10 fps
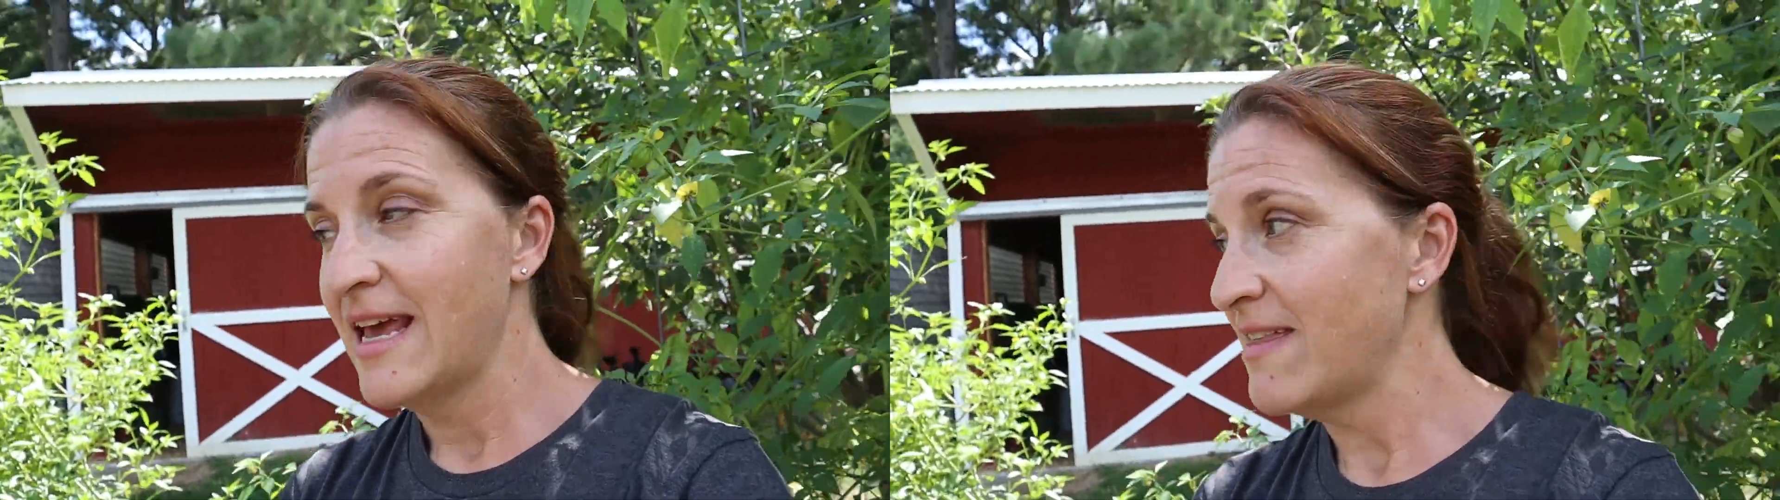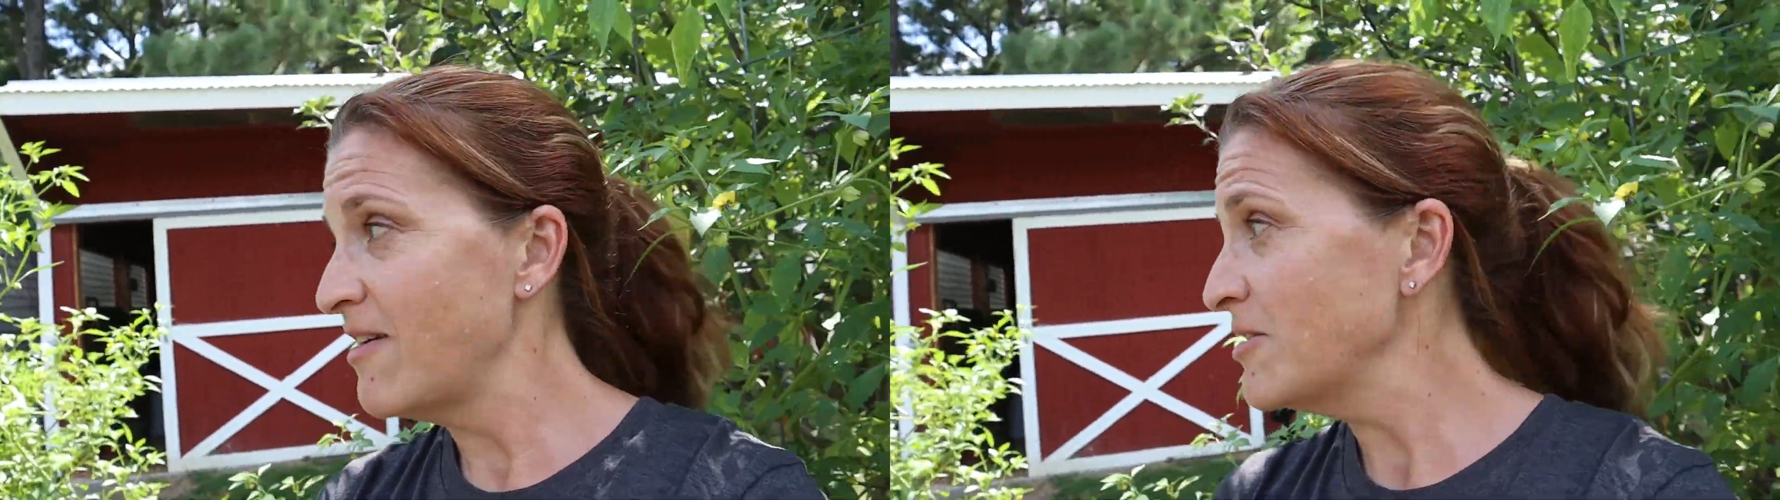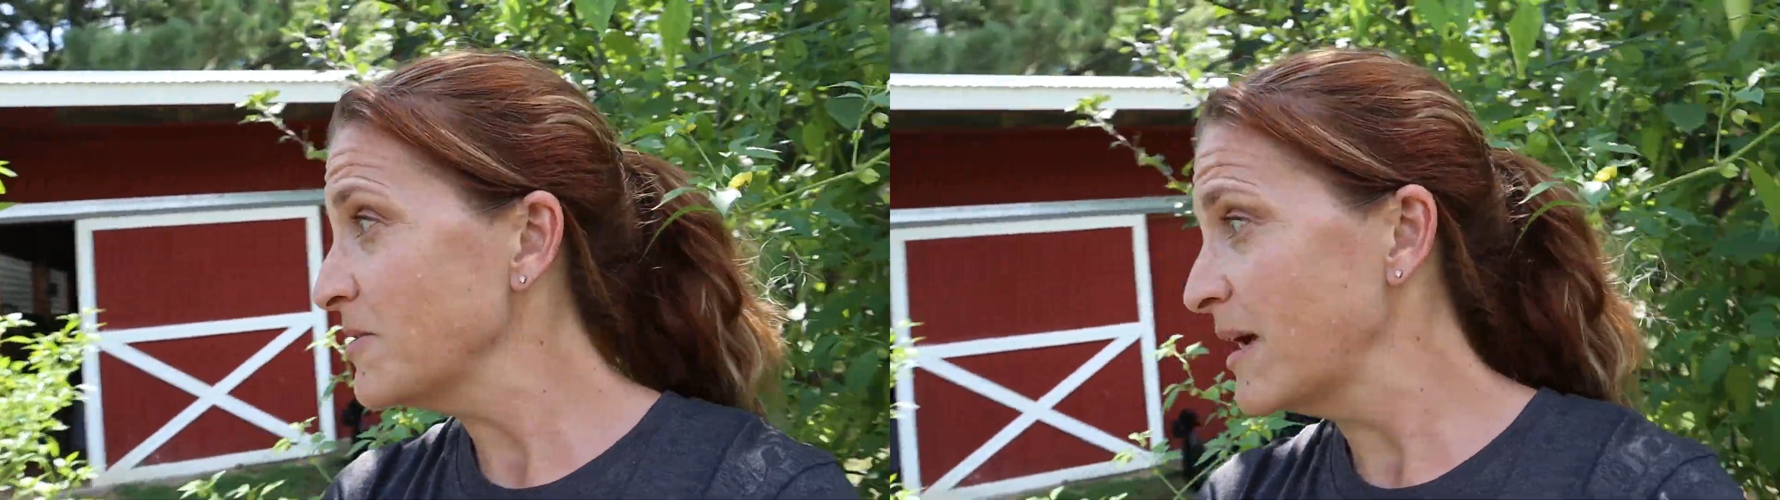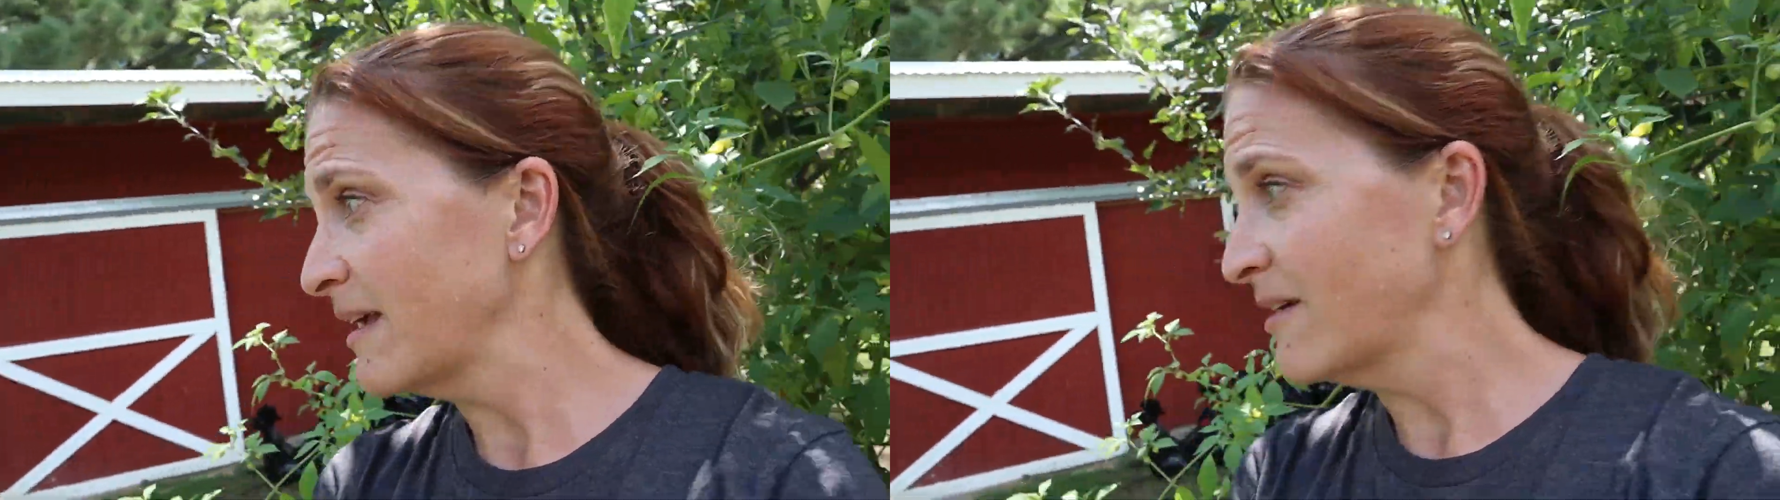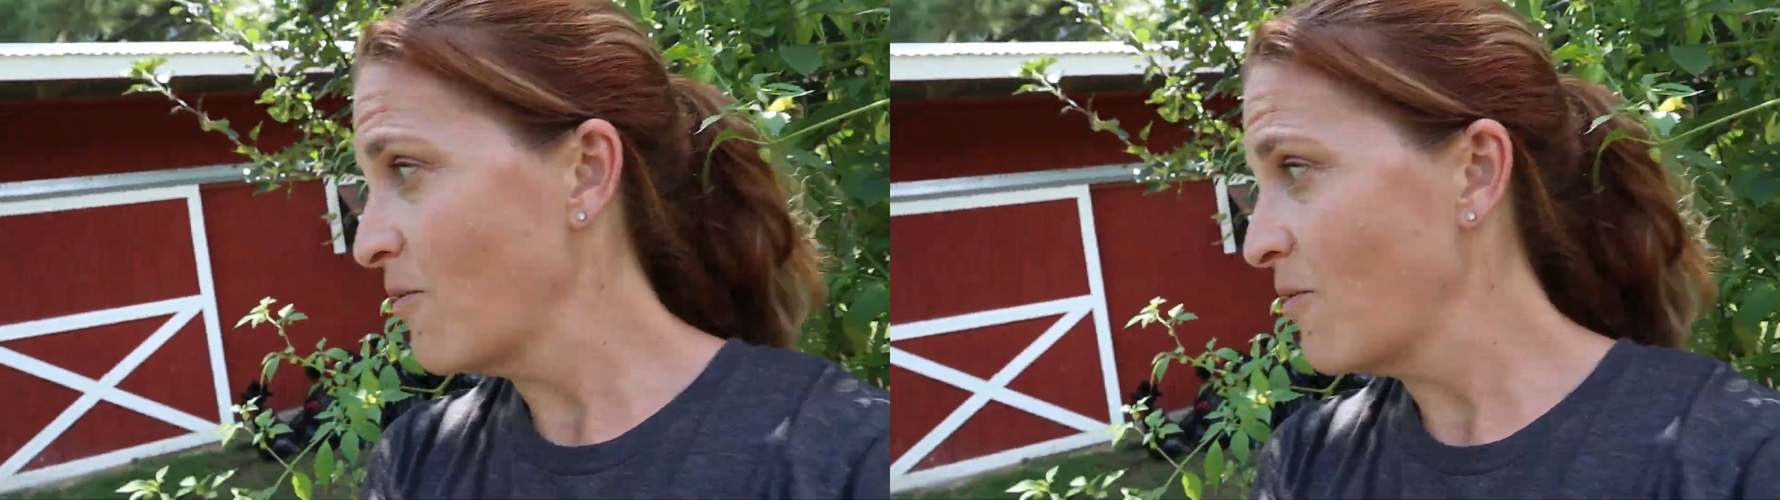and they're doing